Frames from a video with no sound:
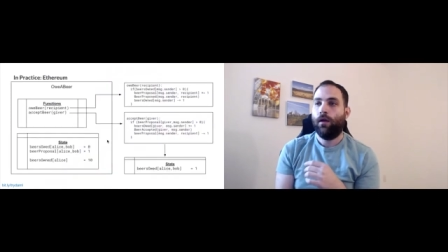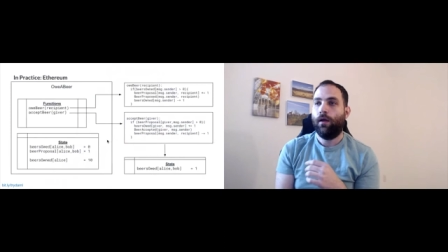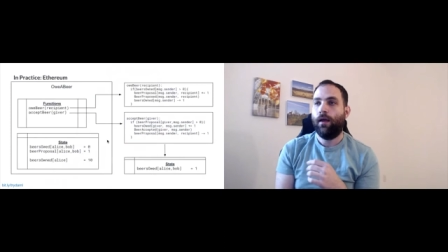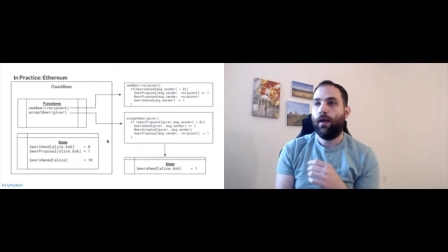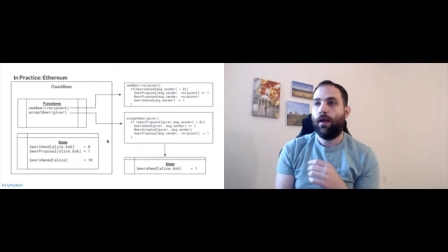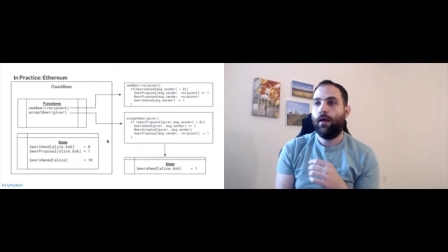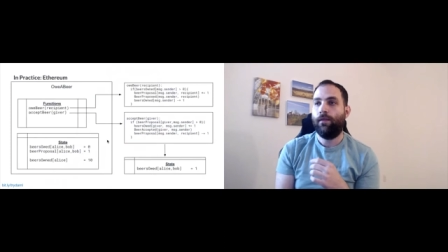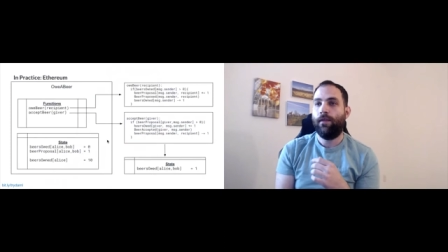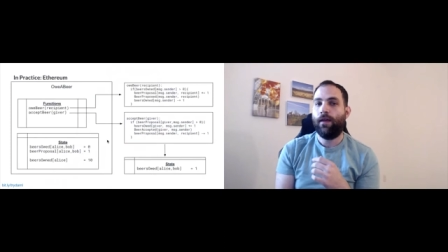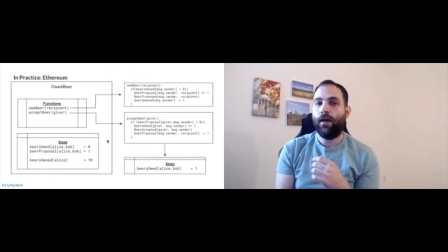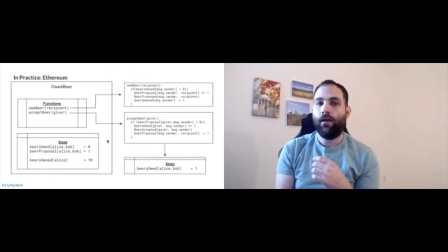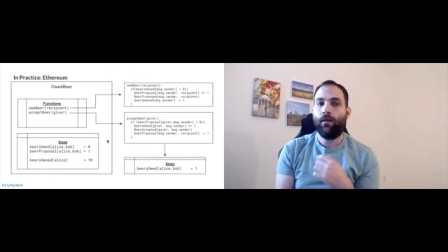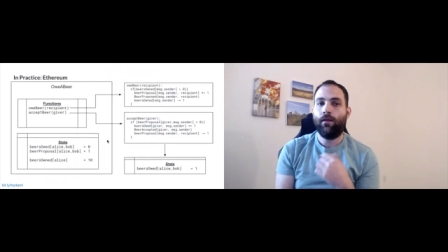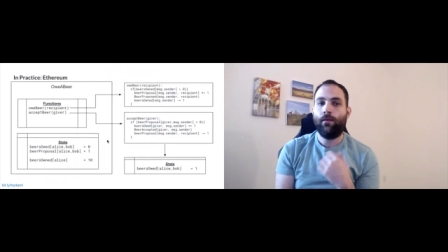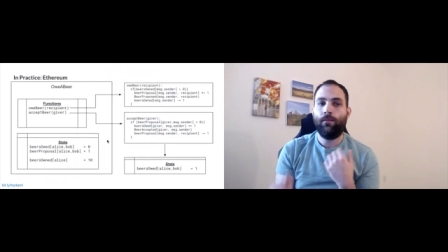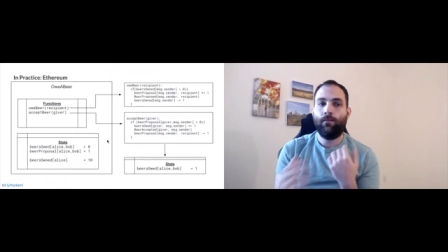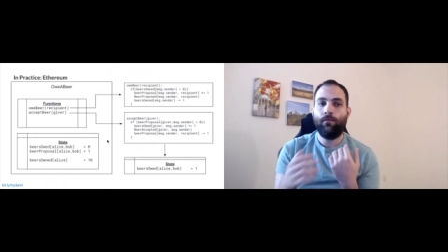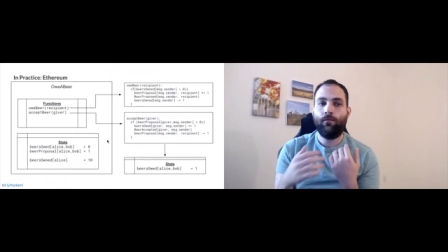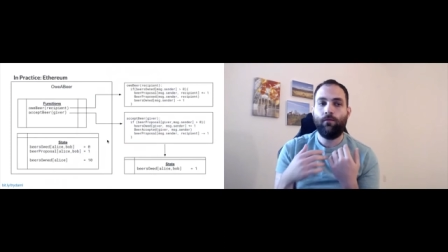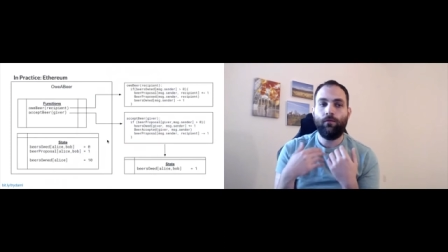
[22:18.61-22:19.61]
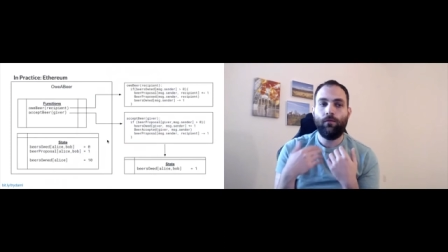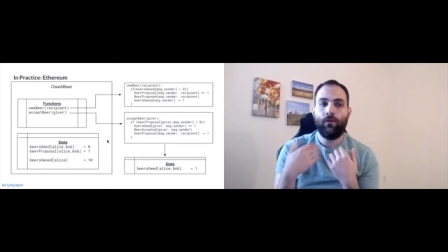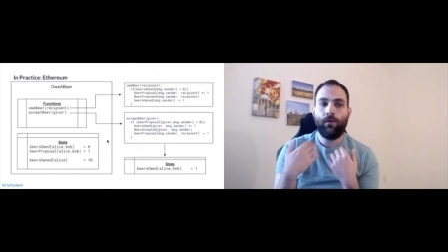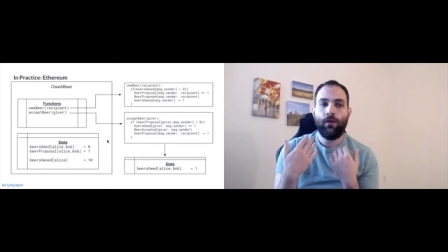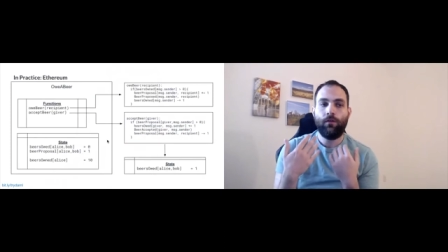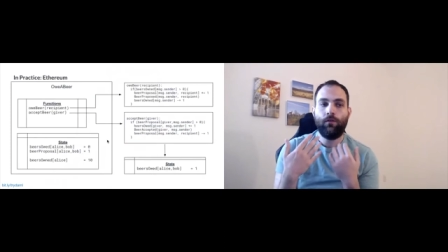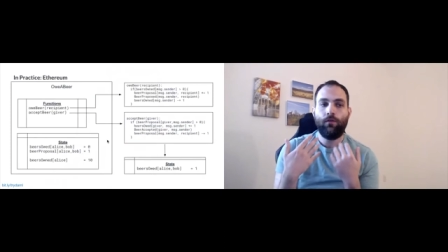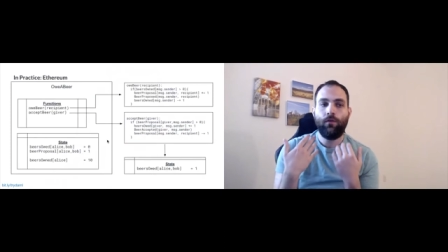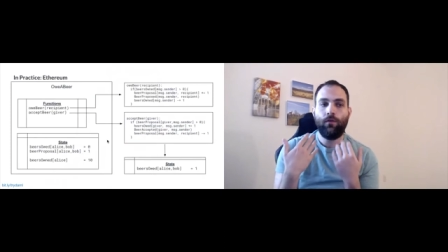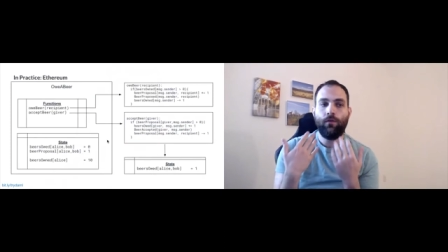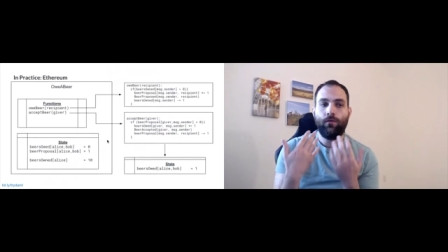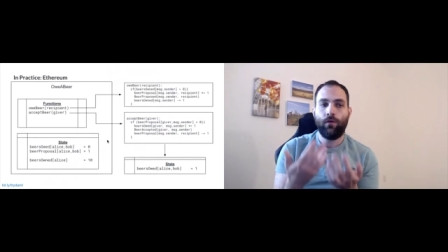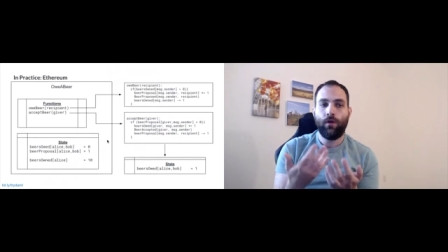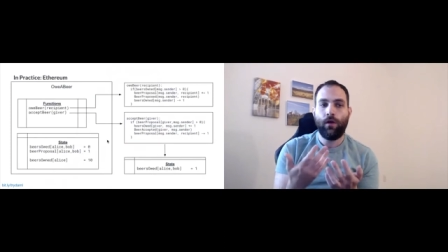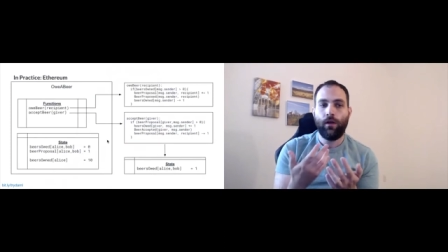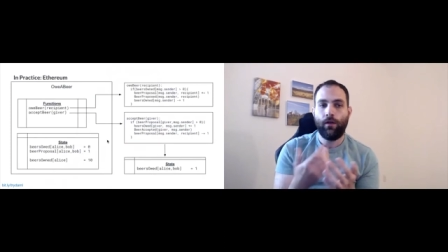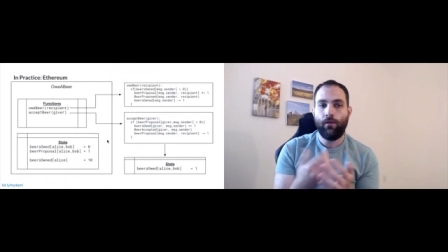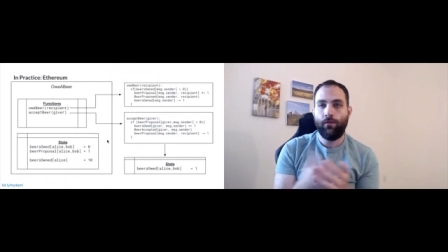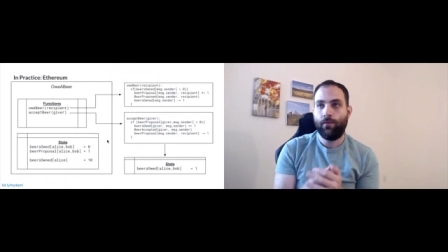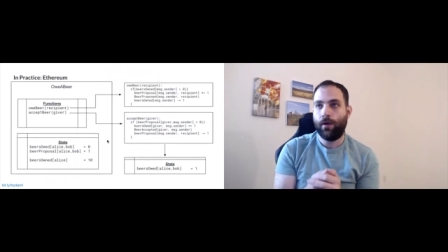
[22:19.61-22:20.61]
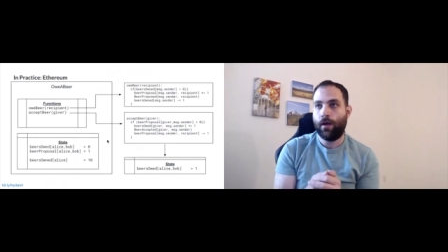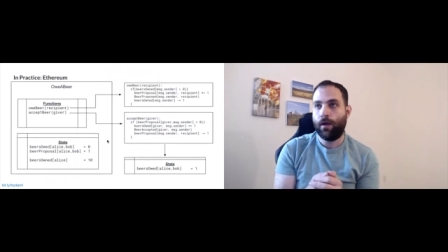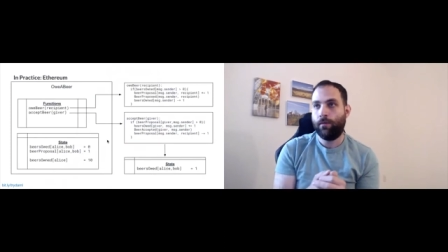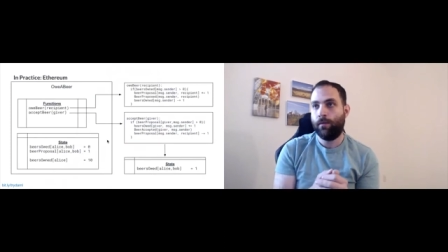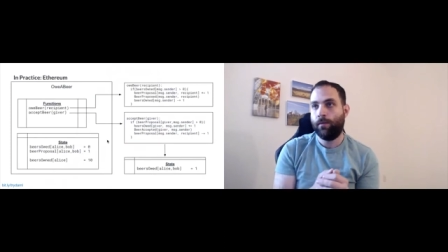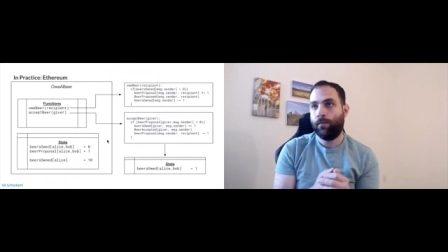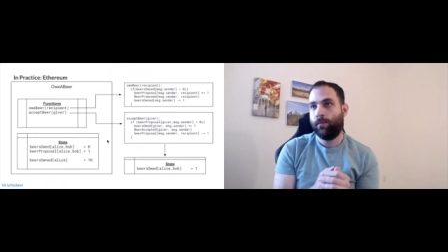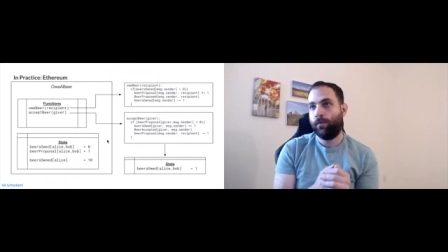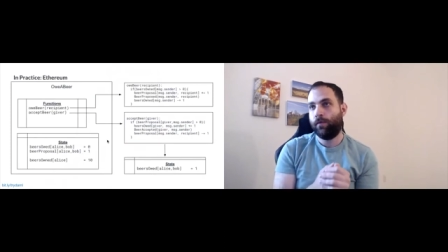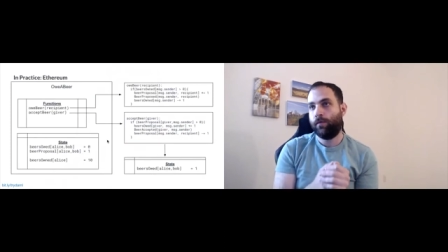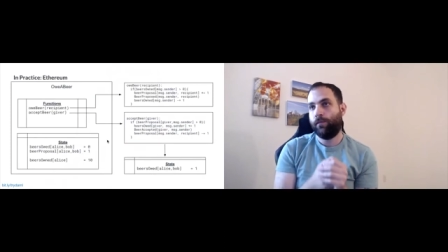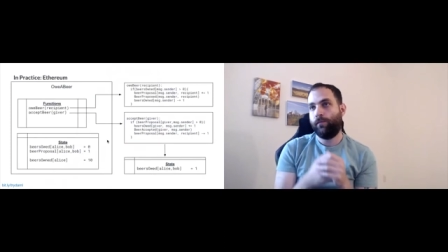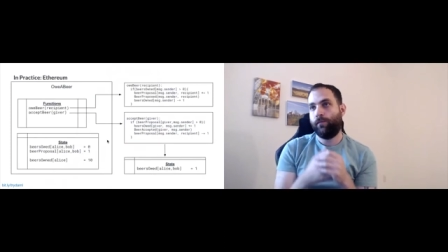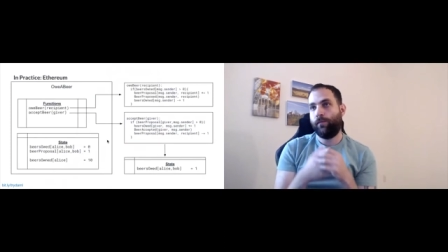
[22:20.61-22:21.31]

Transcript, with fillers: And that can lead to a variety of problems.